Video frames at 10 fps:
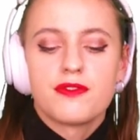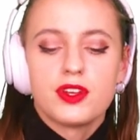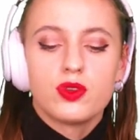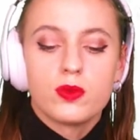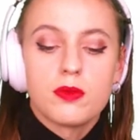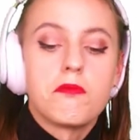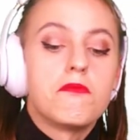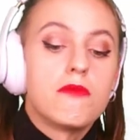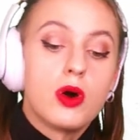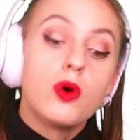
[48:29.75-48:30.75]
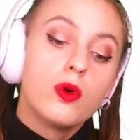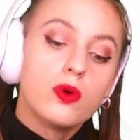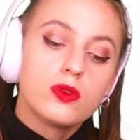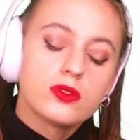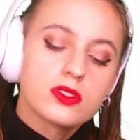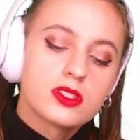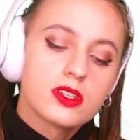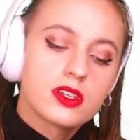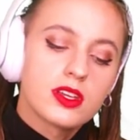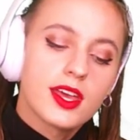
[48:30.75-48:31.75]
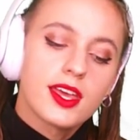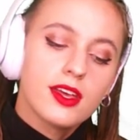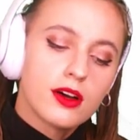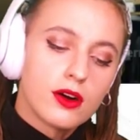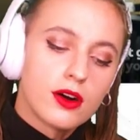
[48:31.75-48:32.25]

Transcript: filled with mold. Ew.